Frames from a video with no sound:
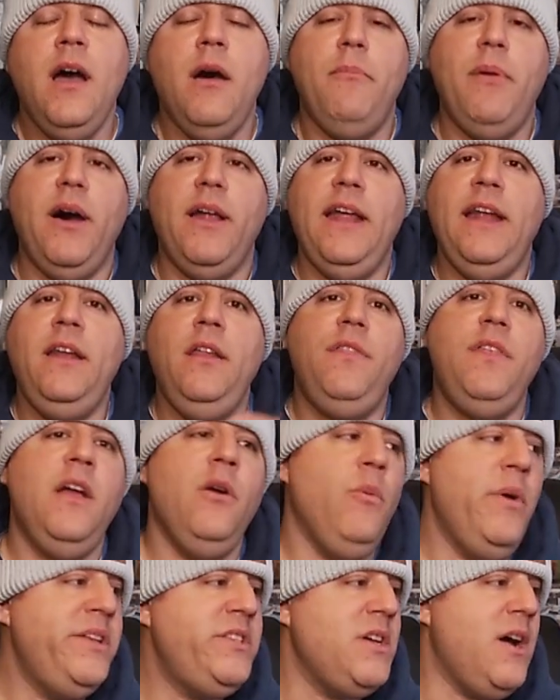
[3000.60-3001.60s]
about
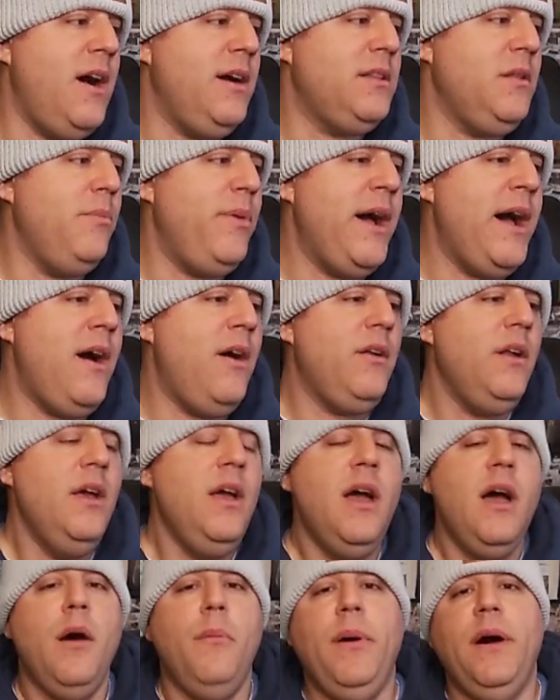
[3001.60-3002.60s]
anything we talked about
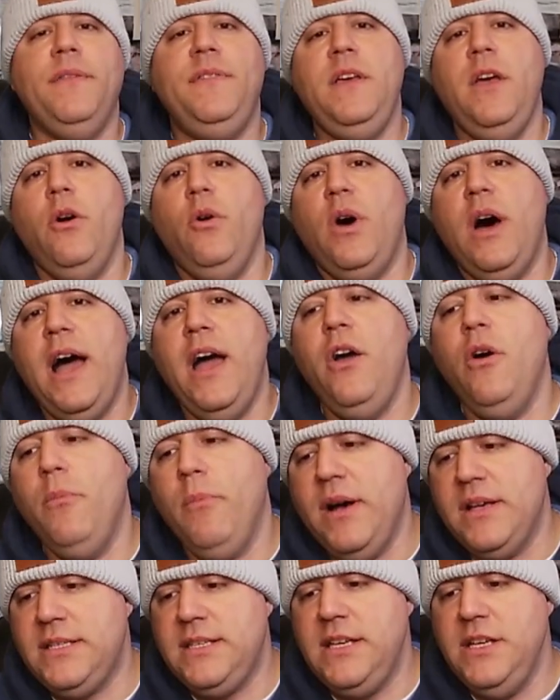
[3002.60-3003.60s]
the Ohio
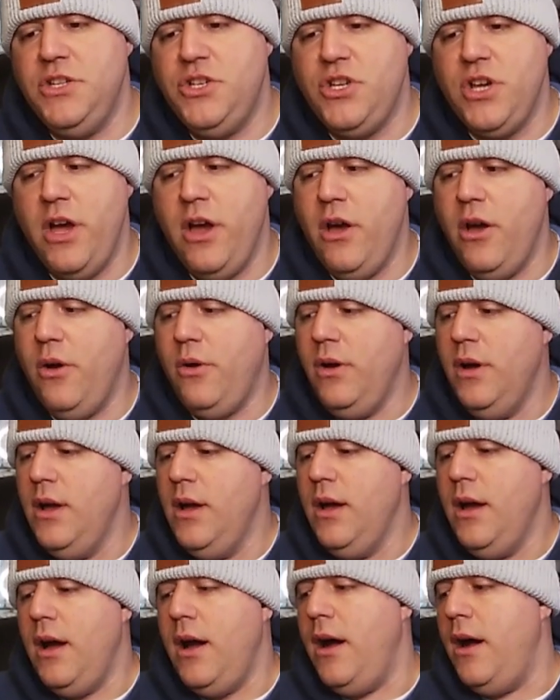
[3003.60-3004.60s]
Musky Show,
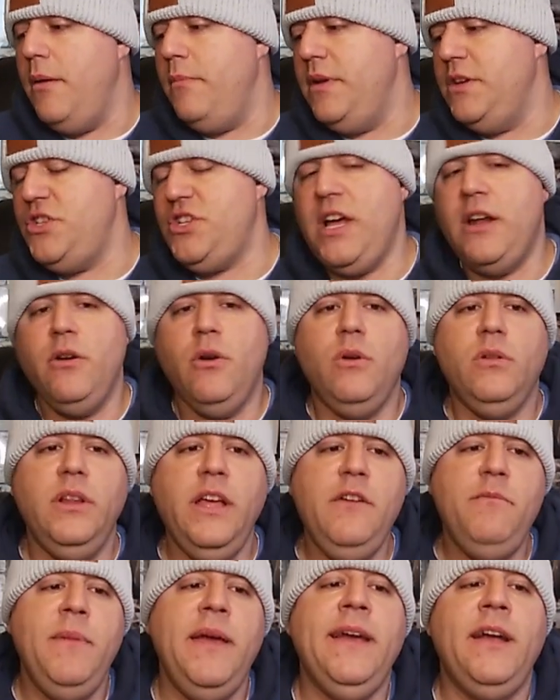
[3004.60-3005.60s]
in general,
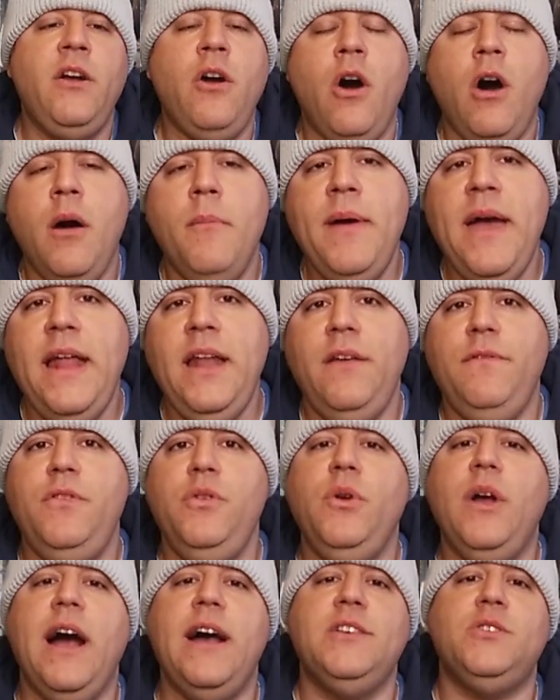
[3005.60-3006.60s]
leave me a comment.
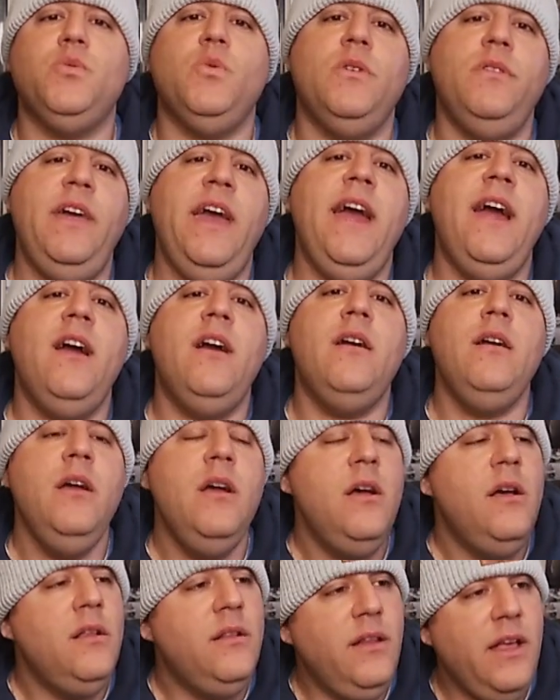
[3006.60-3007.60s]
If you guys were
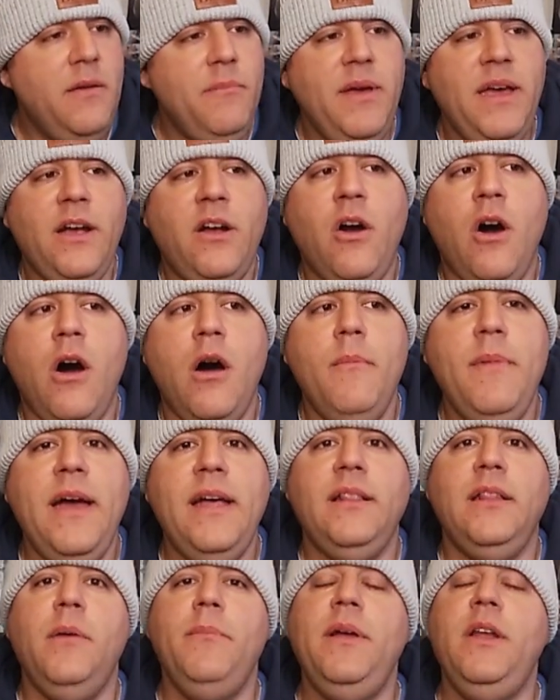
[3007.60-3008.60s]
there, leave me a
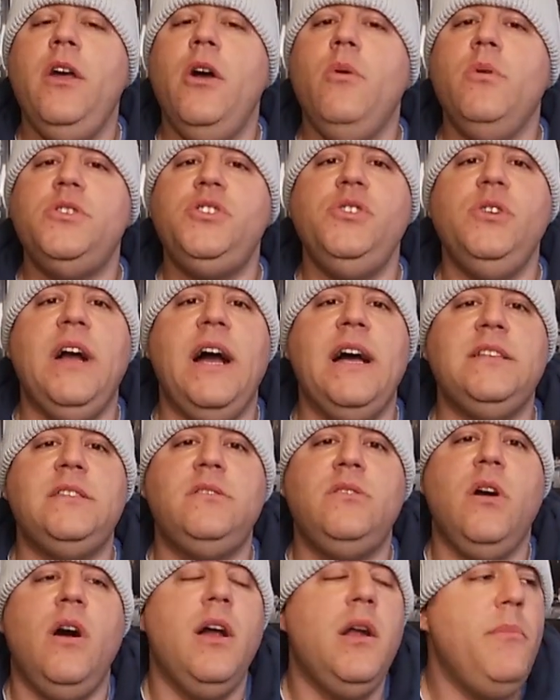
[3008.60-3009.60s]
comment. Let me know what you
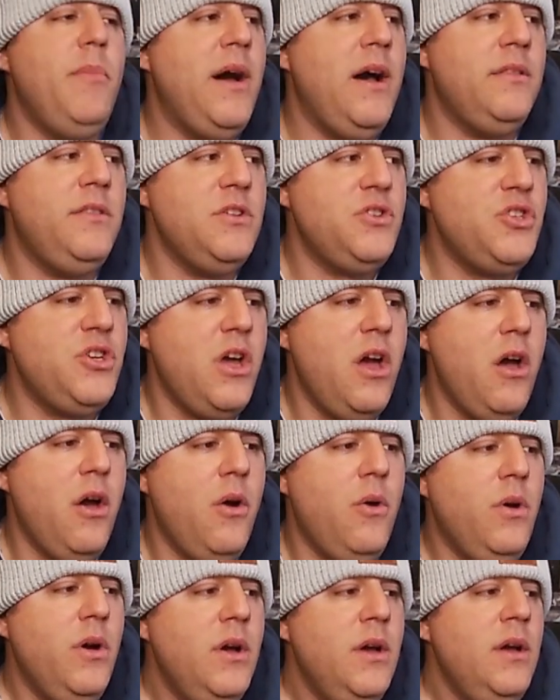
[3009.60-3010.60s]
guys thought about the
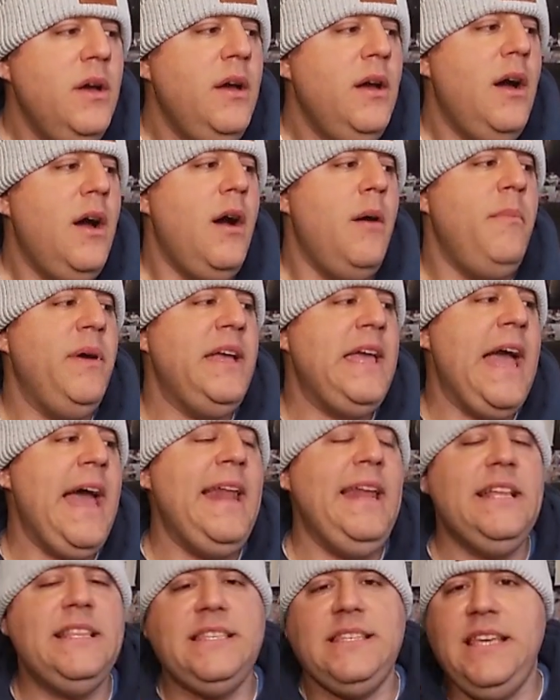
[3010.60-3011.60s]
show.
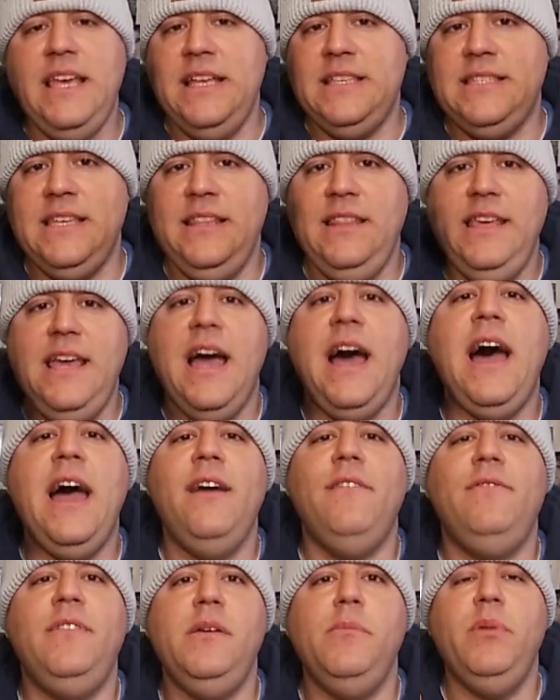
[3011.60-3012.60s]
Again, it's in the
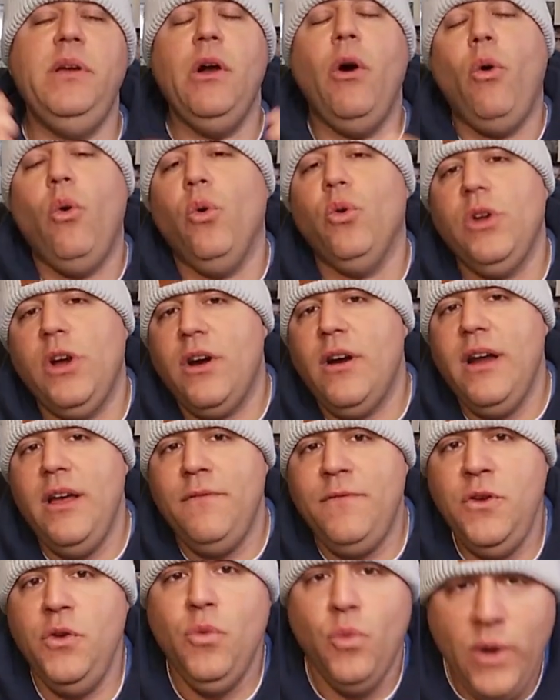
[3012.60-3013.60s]
eye of the beholder,
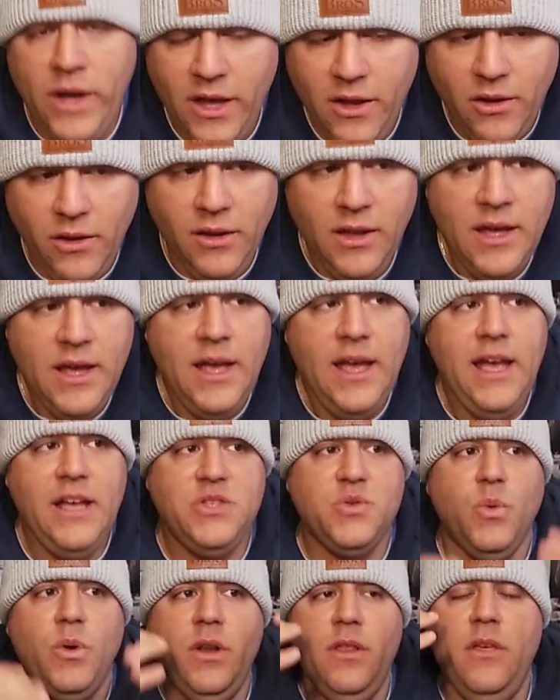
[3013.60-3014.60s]
if you will.
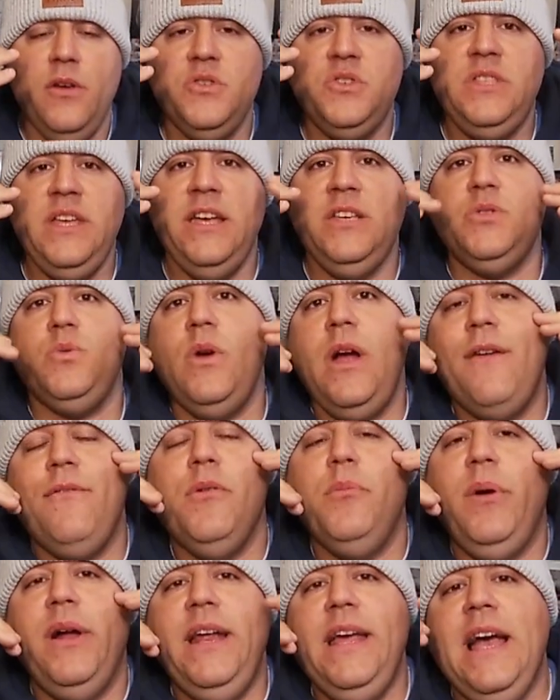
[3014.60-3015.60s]
It's one of those things where
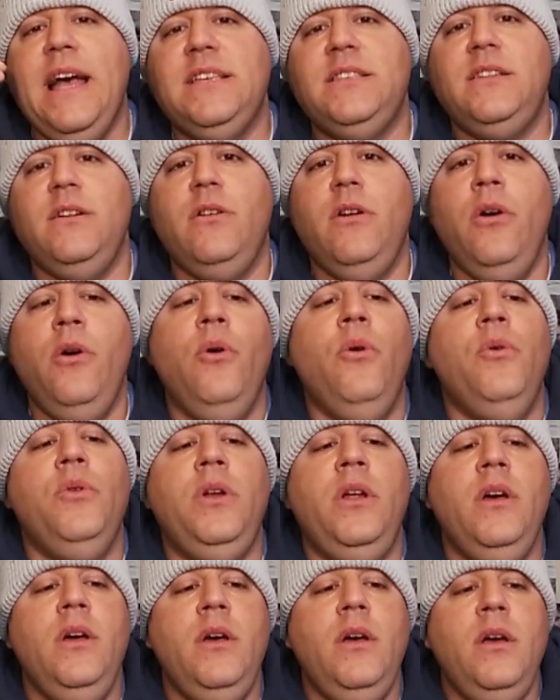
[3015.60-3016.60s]
everybody has their
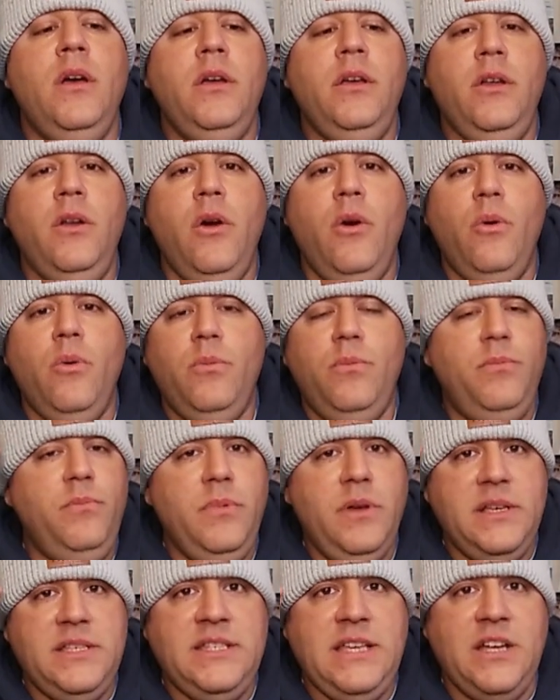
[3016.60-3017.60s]
own,
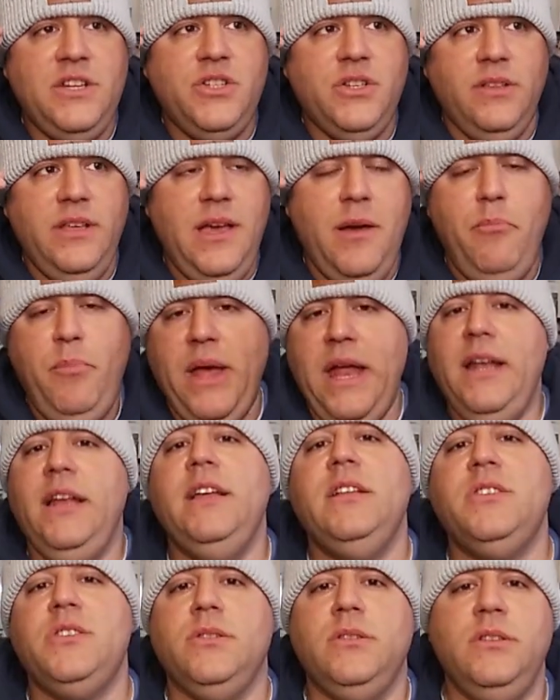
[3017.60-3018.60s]
essentially
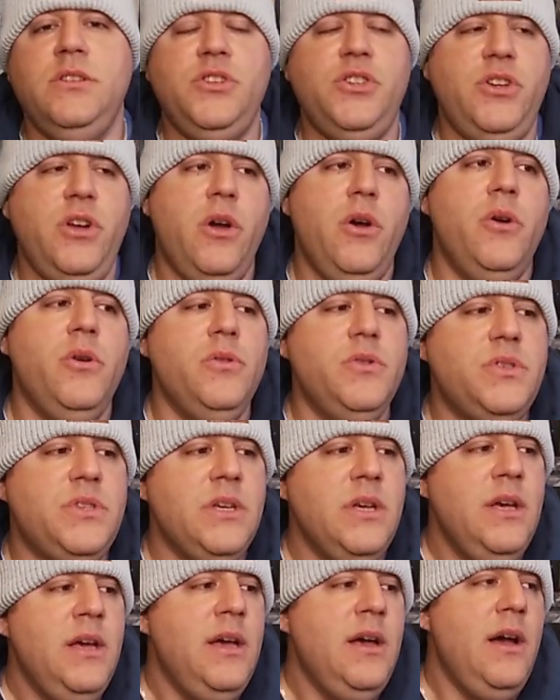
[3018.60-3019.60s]
opinions on the
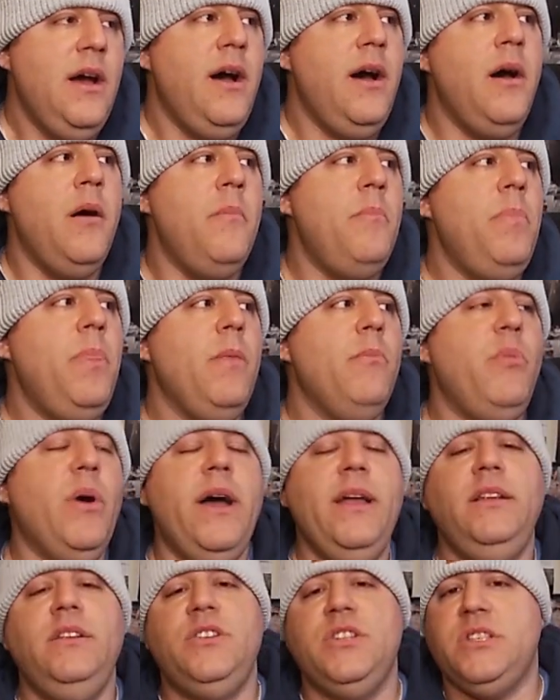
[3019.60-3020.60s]
shows.
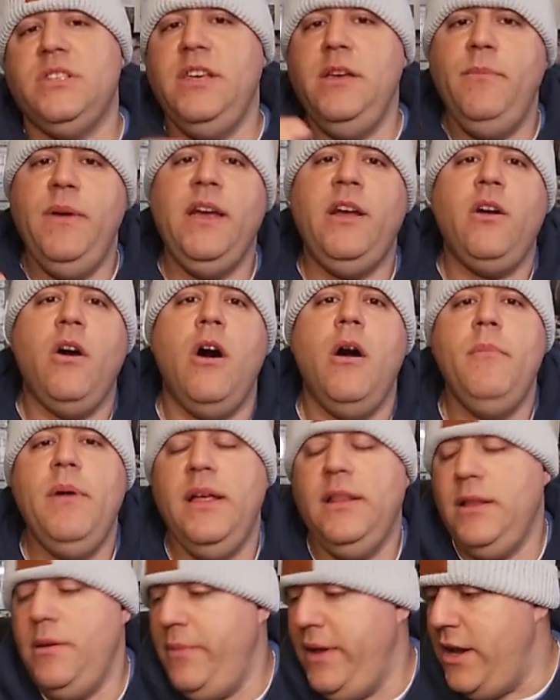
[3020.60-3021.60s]
But just leave me a
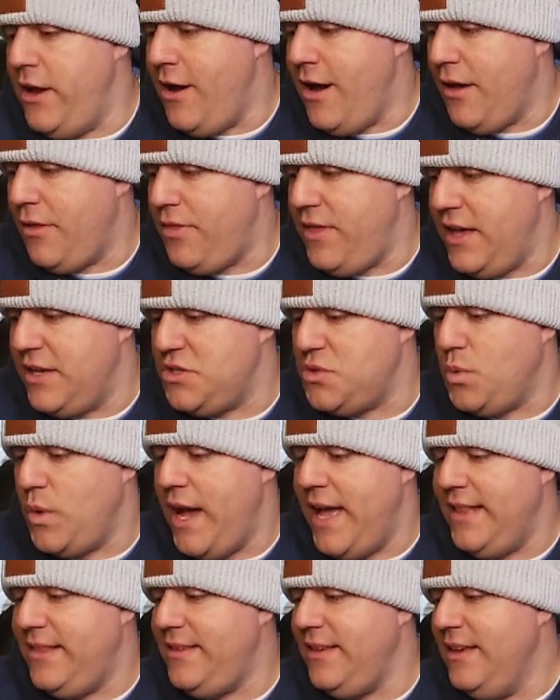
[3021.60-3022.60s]
comment. Let me know how things
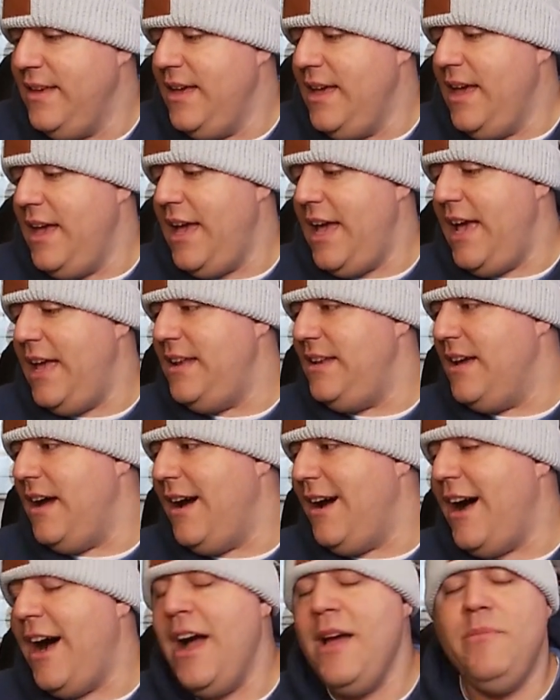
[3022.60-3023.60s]
went. And
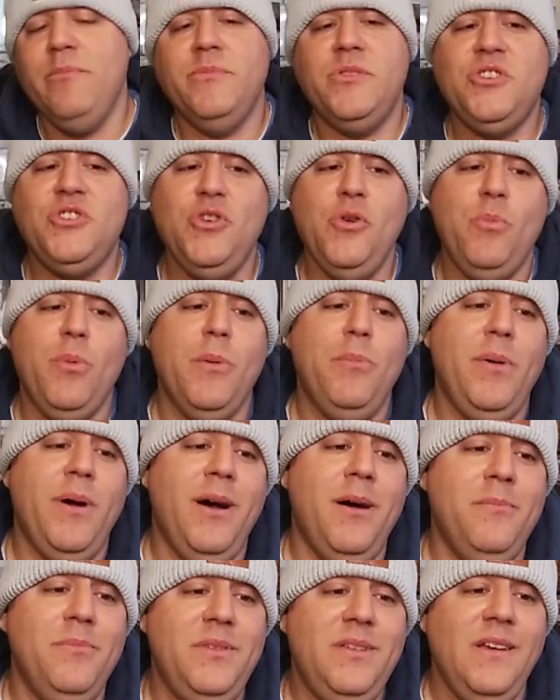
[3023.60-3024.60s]
I'm super
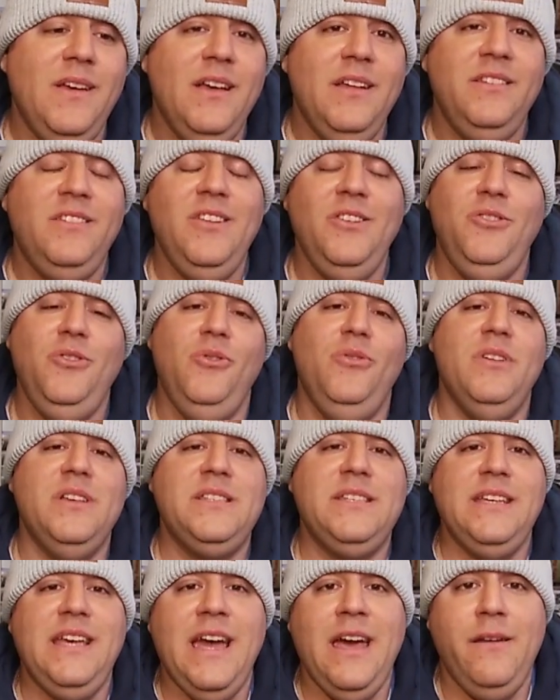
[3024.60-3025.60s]
pumped to do
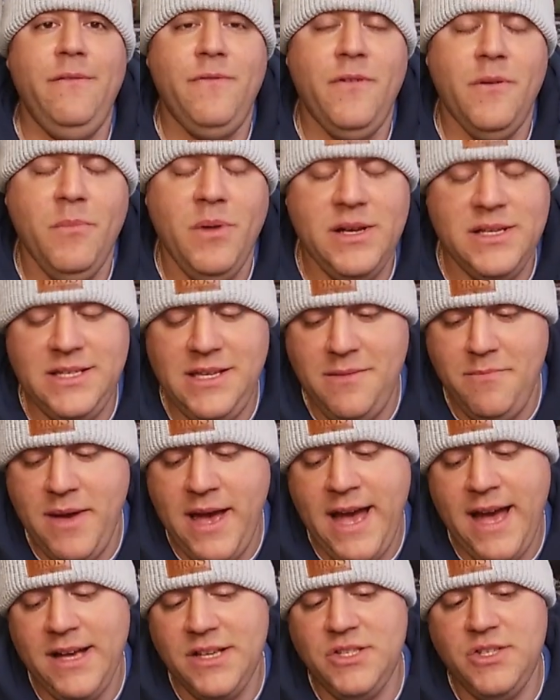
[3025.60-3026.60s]
this again for Musky
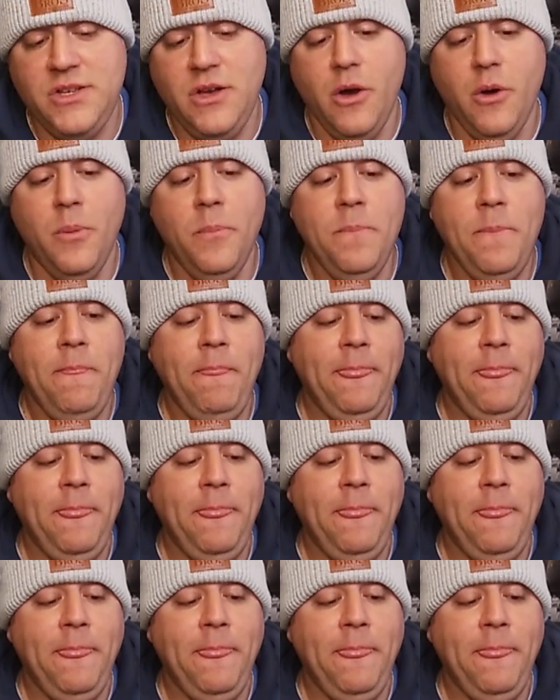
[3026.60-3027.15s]
Max. So,